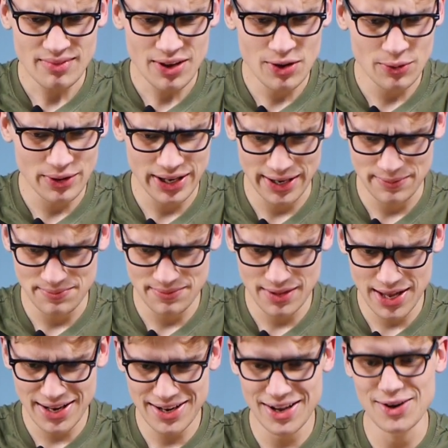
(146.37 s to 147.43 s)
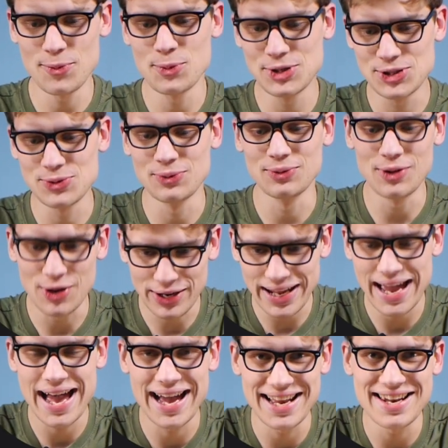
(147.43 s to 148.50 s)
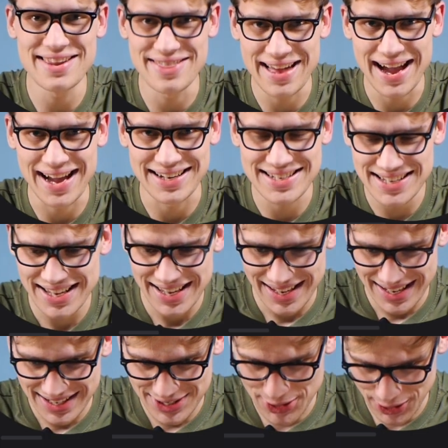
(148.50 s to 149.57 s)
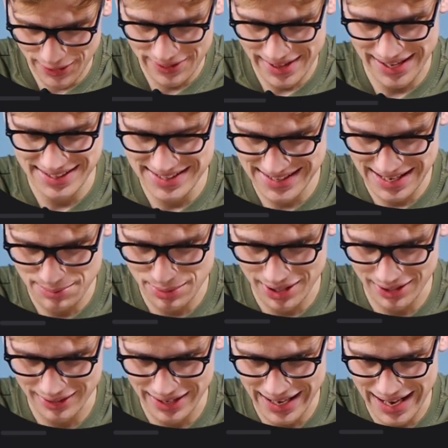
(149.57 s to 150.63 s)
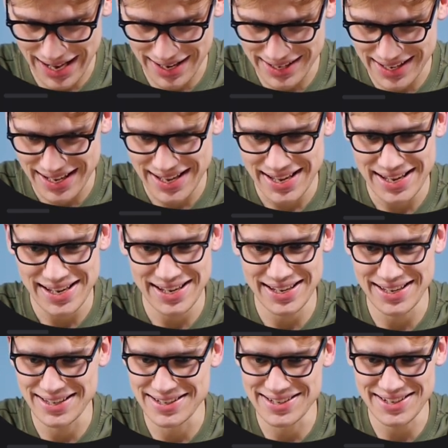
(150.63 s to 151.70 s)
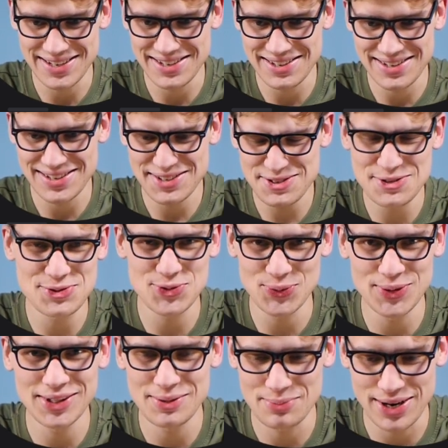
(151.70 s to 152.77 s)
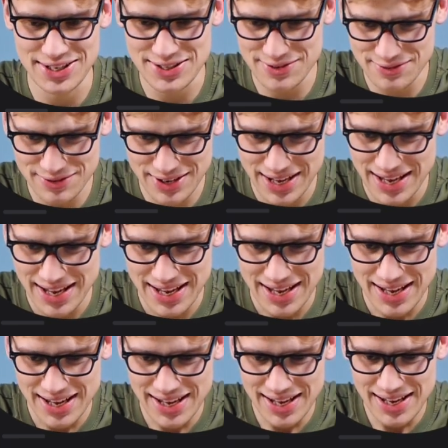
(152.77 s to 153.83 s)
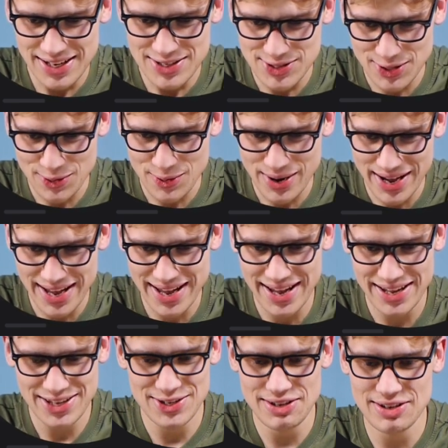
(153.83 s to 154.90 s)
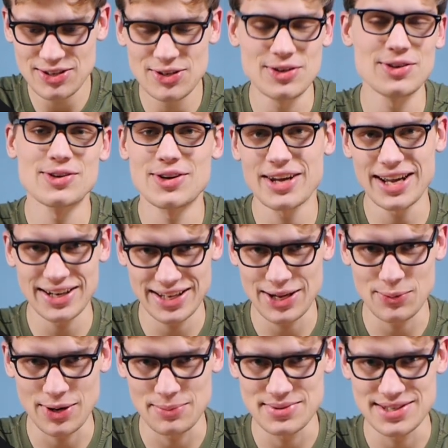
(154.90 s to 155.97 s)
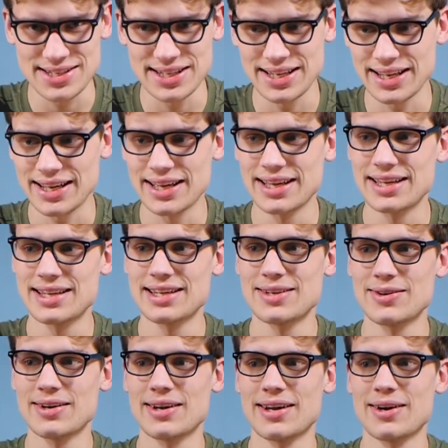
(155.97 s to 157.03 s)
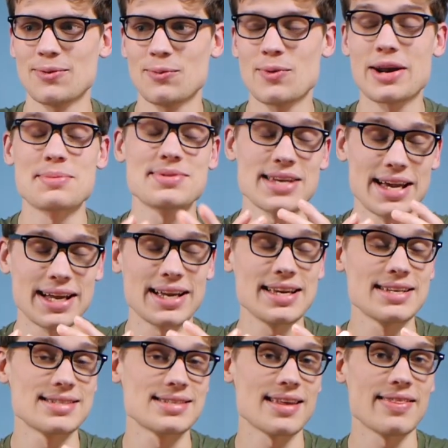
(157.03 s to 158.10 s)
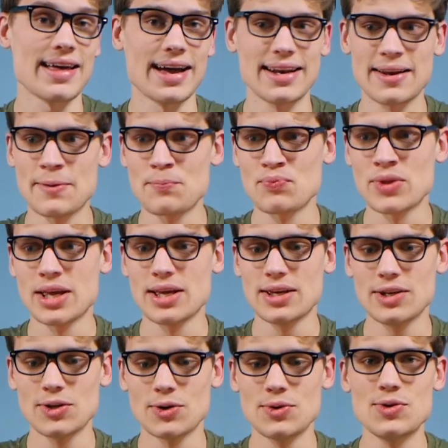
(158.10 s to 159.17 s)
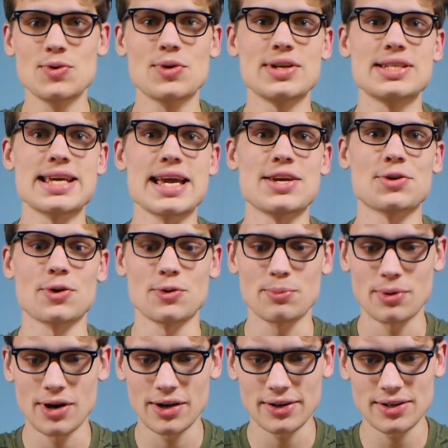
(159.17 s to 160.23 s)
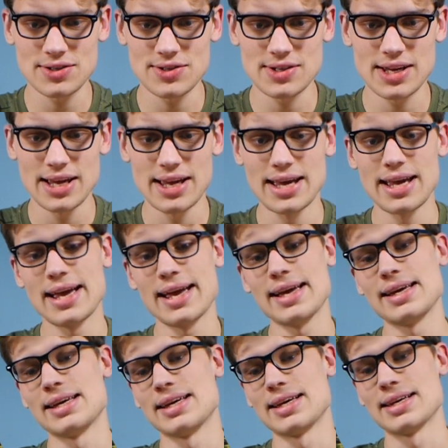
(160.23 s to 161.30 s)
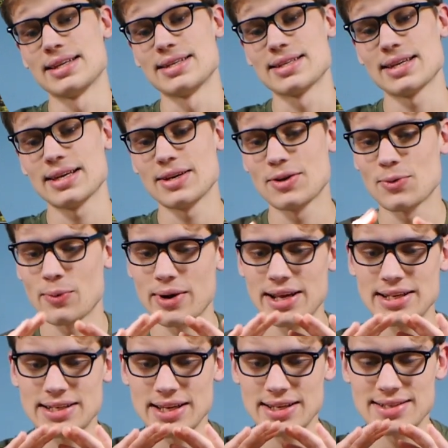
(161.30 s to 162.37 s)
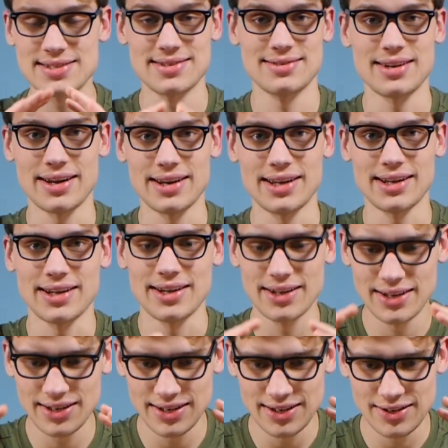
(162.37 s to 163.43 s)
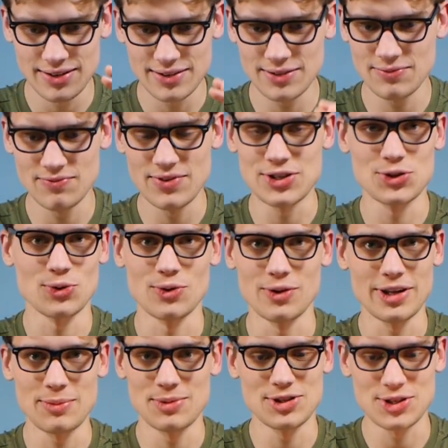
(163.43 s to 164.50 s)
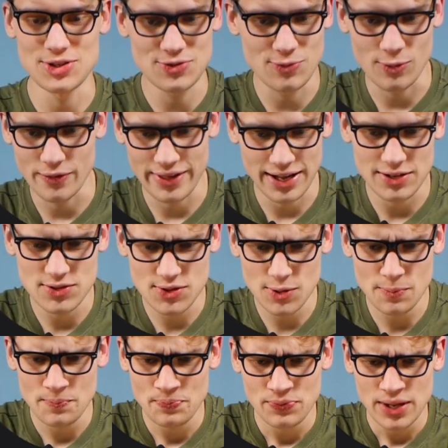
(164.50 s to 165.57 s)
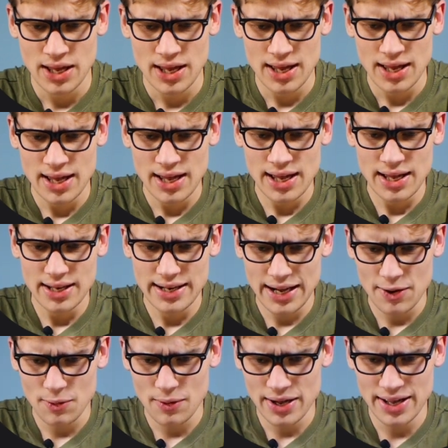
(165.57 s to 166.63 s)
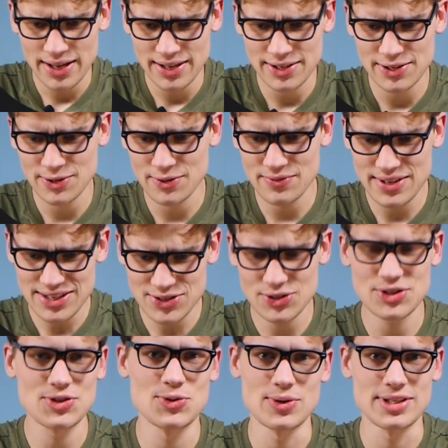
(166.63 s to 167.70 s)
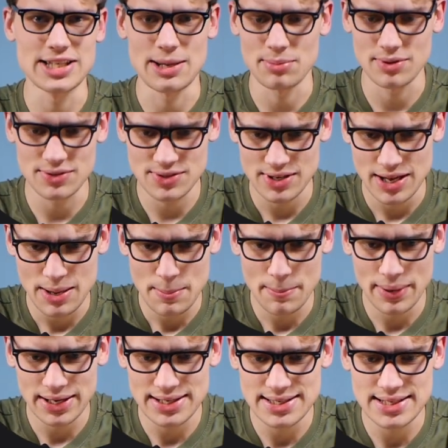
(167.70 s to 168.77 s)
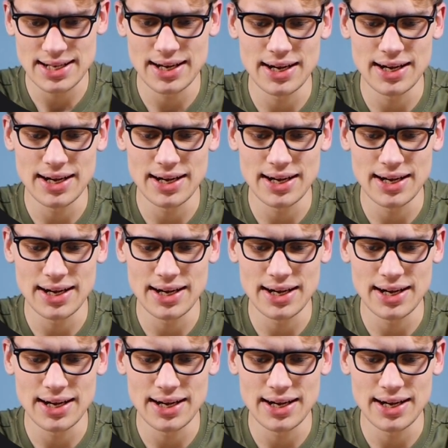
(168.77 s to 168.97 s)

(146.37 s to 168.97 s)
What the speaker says: Okay, and would you look at that? It took that same bottle I had and it's just really impressive. So you kind of get what I'm seeing. What I'm saying is that you can take your own products and create stunning visual images for that. So now these are just two examples, but